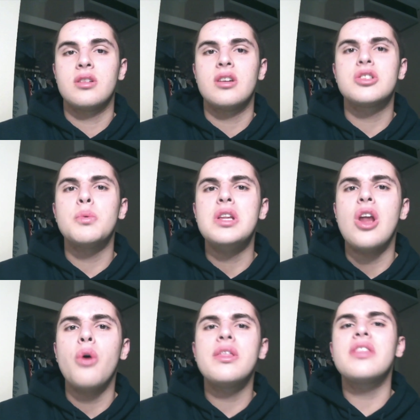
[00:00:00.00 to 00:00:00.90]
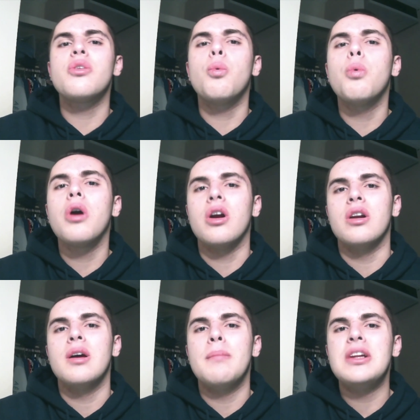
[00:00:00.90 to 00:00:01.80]
So we know that the
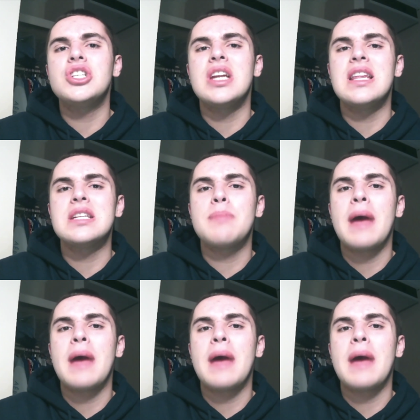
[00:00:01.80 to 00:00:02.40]
Word mentioned in this